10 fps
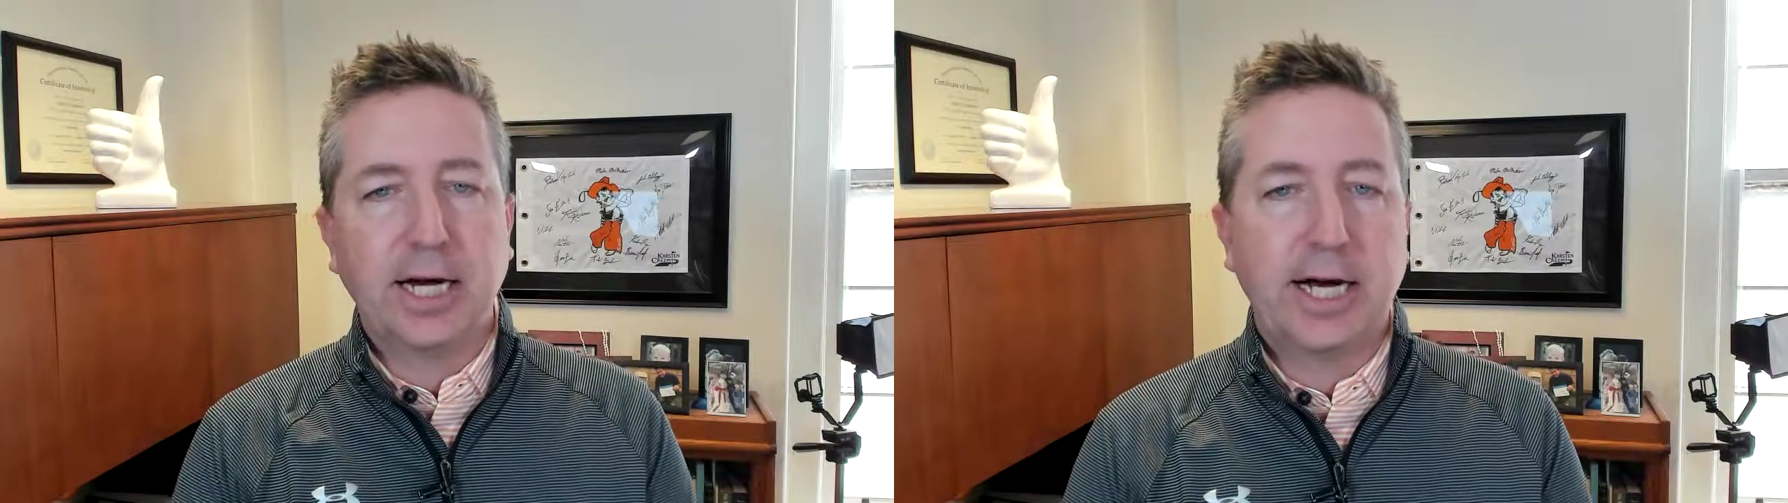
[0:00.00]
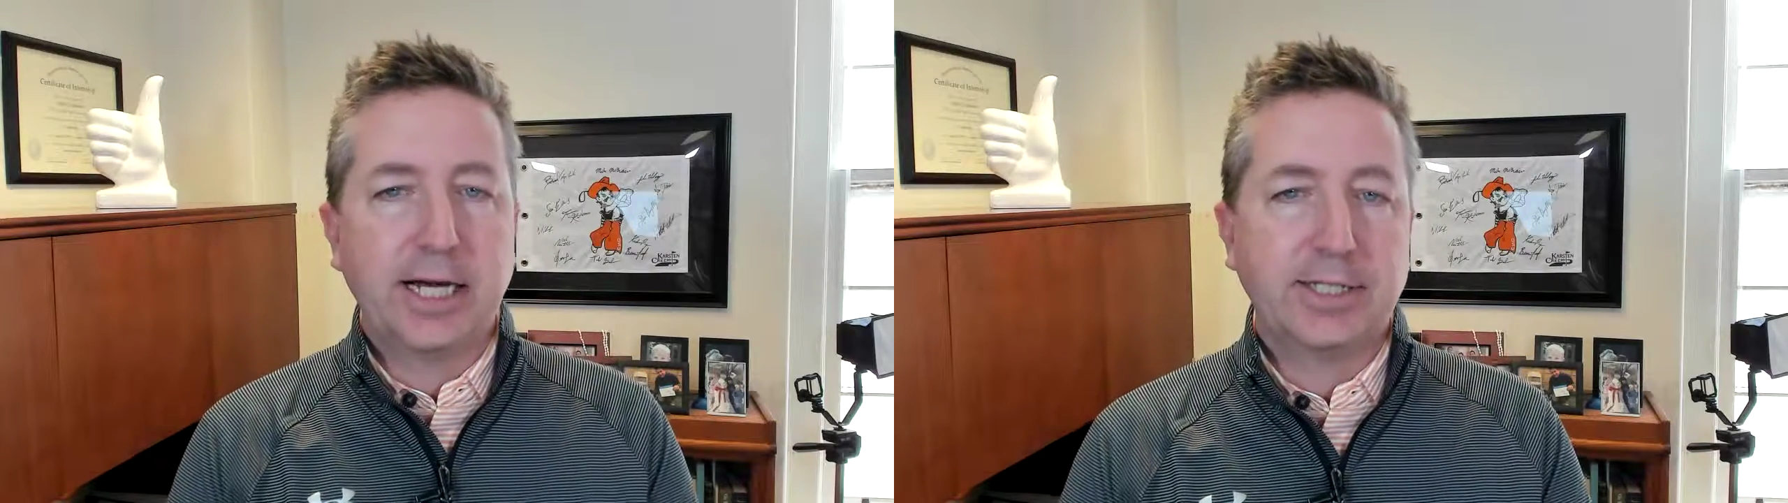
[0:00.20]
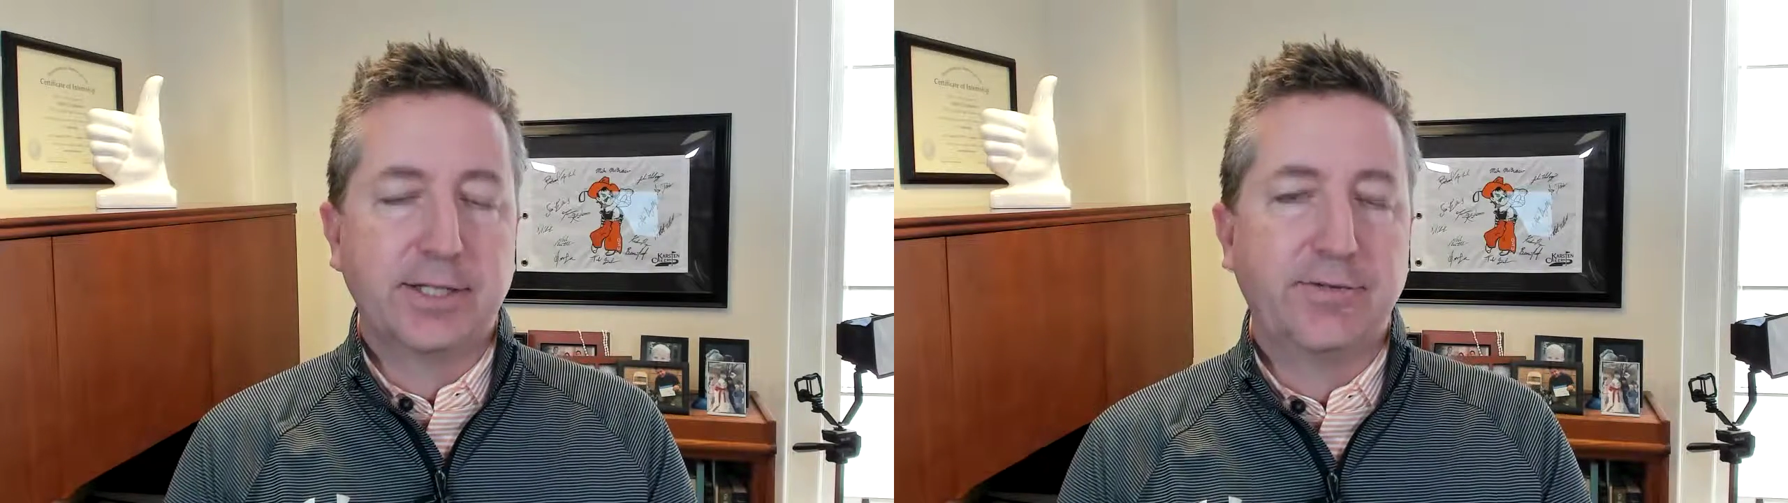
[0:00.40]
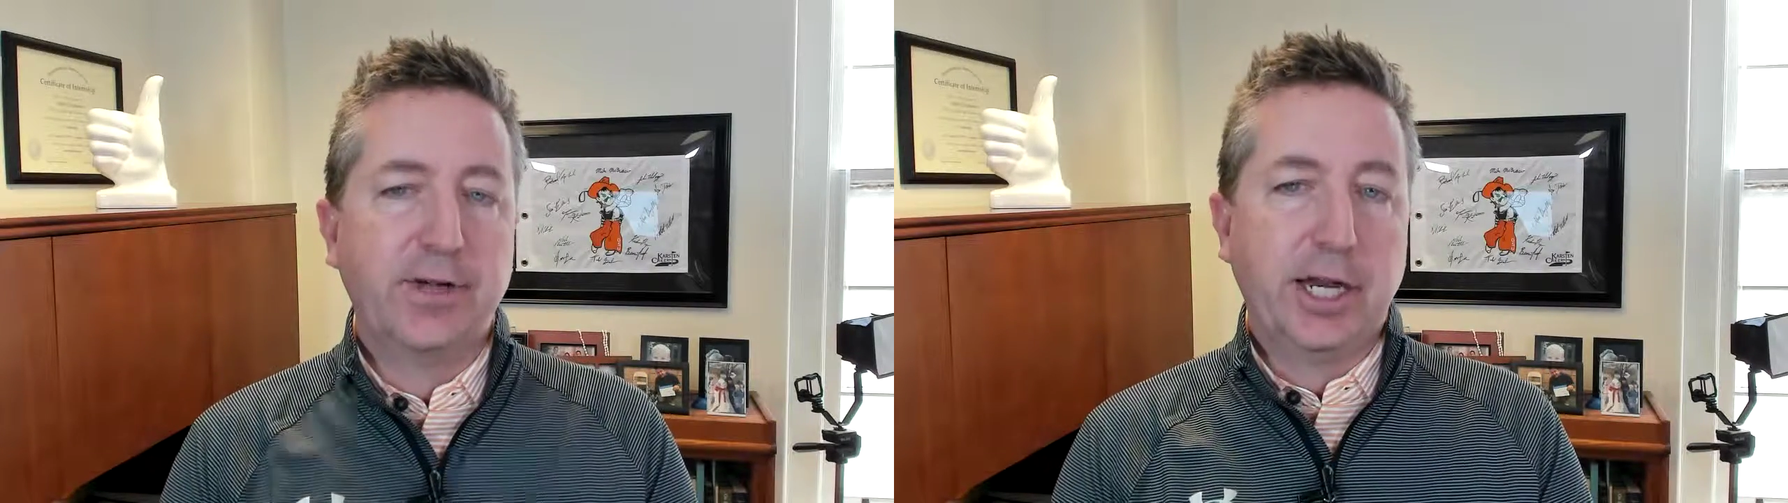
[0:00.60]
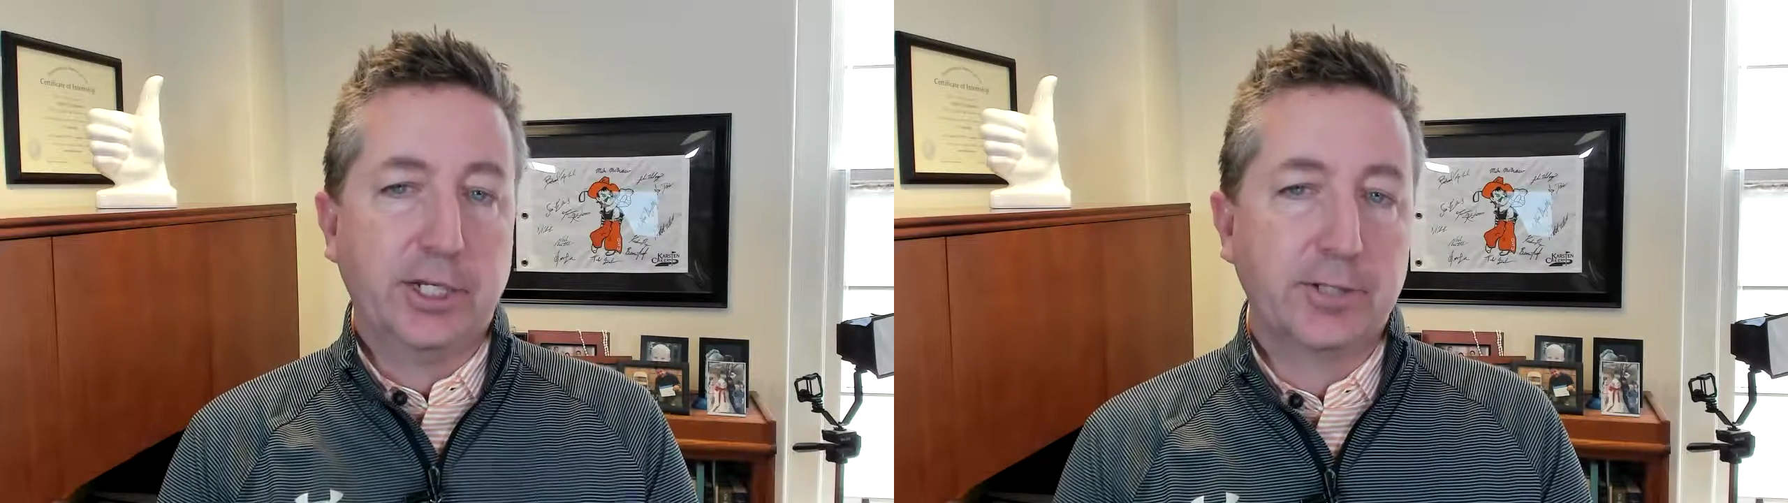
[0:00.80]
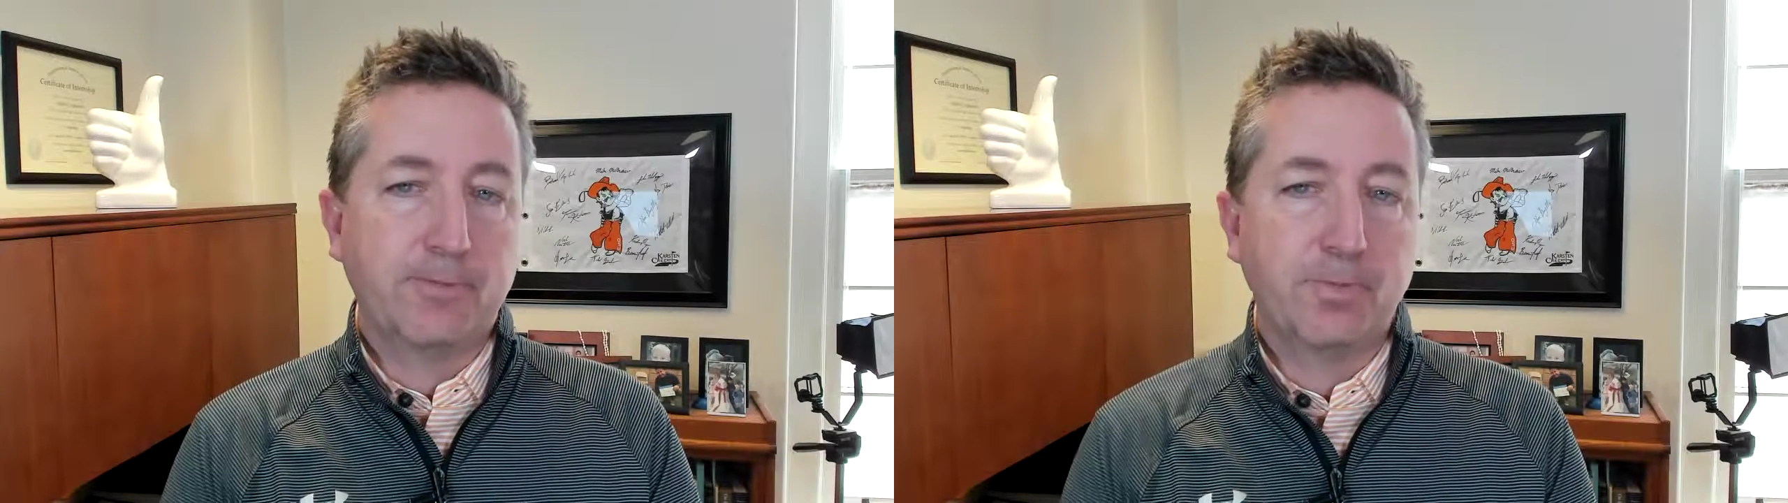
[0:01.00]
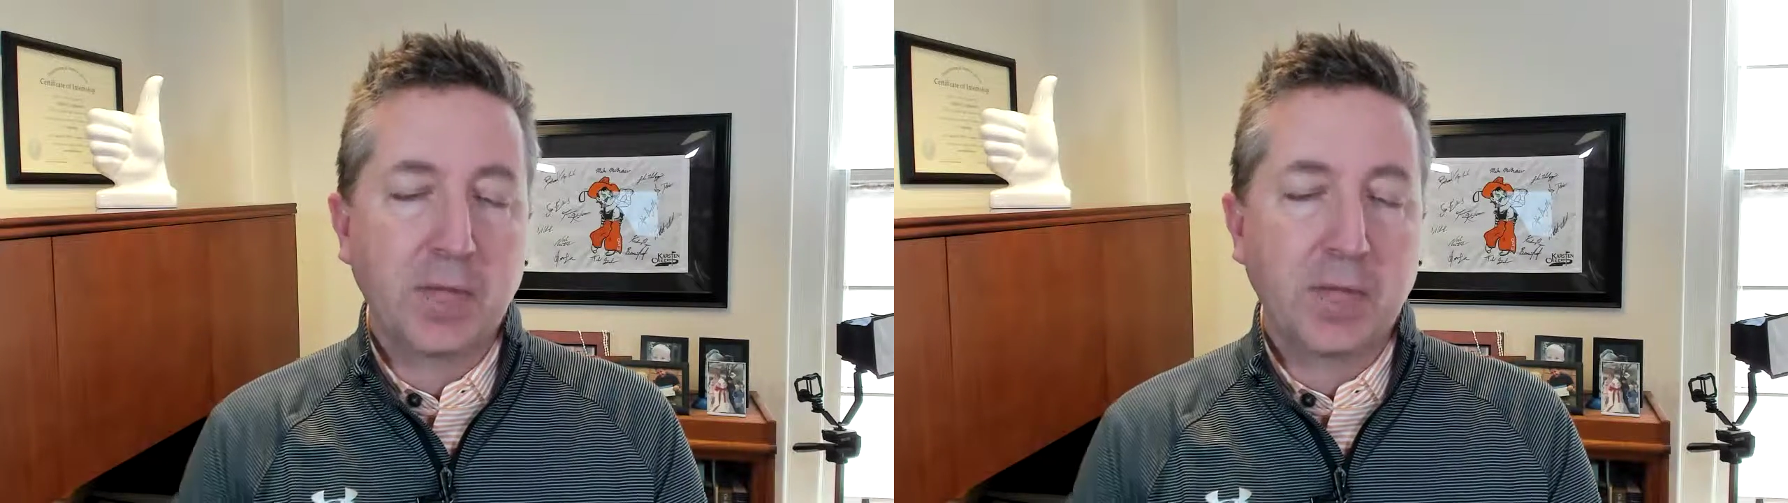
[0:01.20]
to the finish.